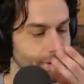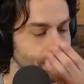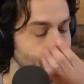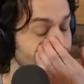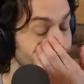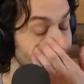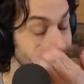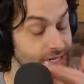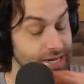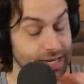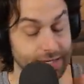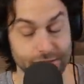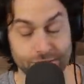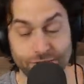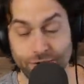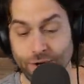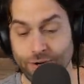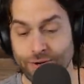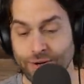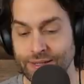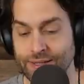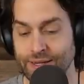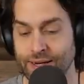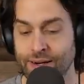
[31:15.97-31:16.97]
Almost had a
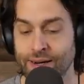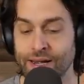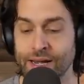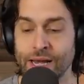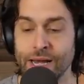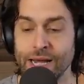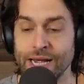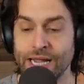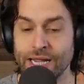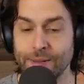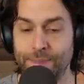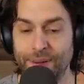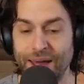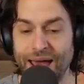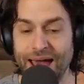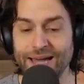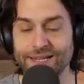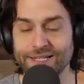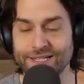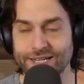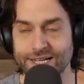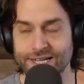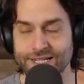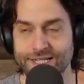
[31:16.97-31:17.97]
stroke right there. He
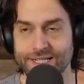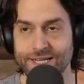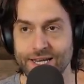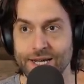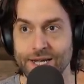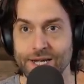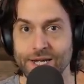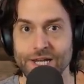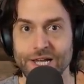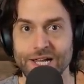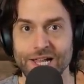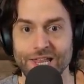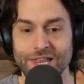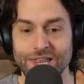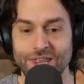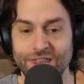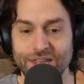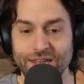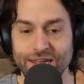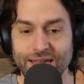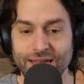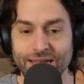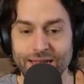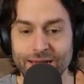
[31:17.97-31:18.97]
passes
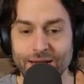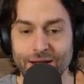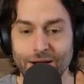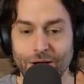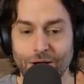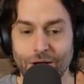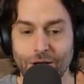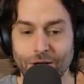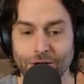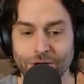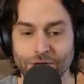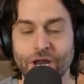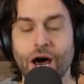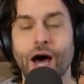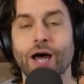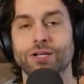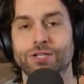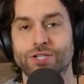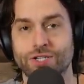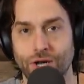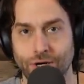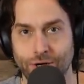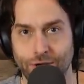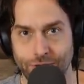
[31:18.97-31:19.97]
the
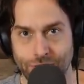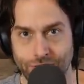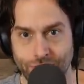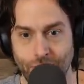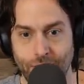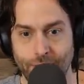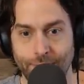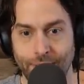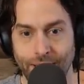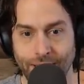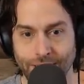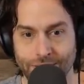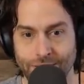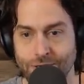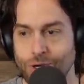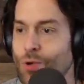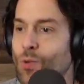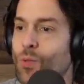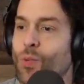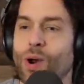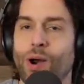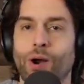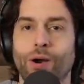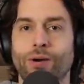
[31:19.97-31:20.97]
non-sucker Starbucks
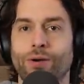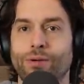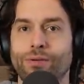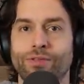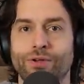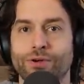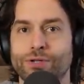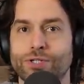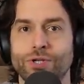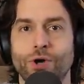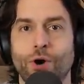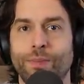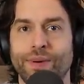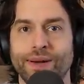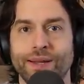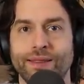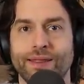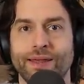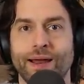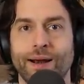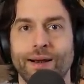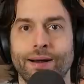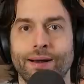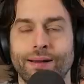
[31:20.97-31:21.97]
where there's nobody
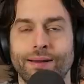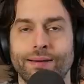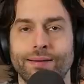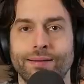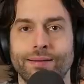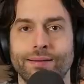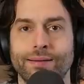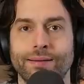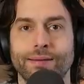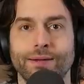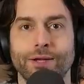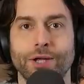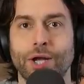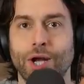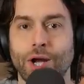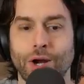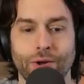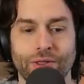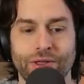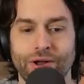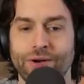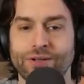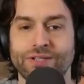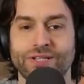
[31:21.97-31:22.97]
there. You can
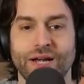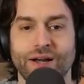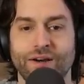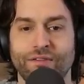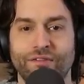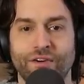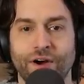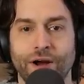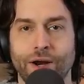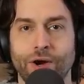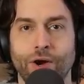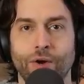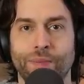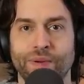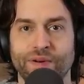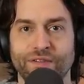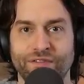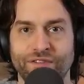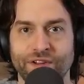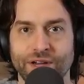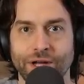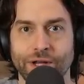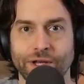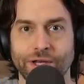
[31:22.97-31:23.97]
go there. It's like a fucking open
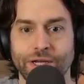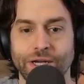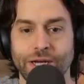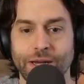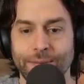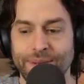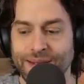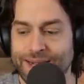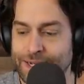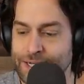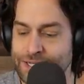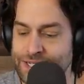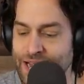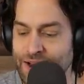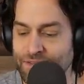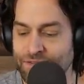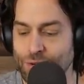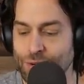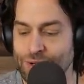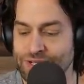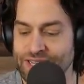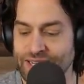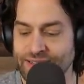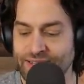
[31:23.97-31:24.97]
field because
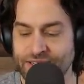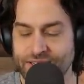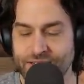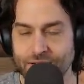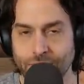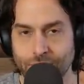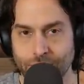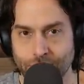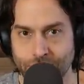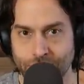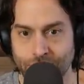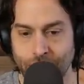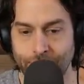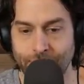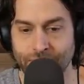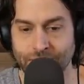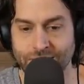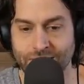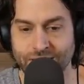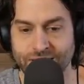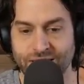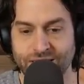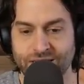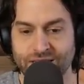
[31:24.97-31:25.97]
everyone's at the sucker Starbucks
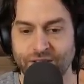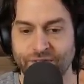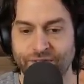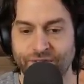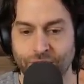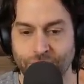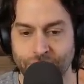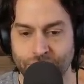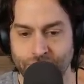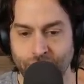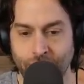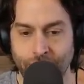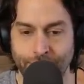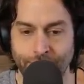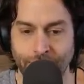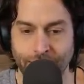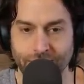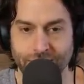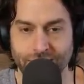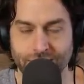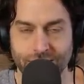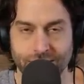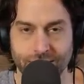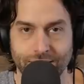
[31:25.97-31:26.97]
because it's the first
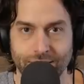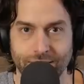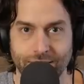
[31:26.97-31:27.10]
Starbucks.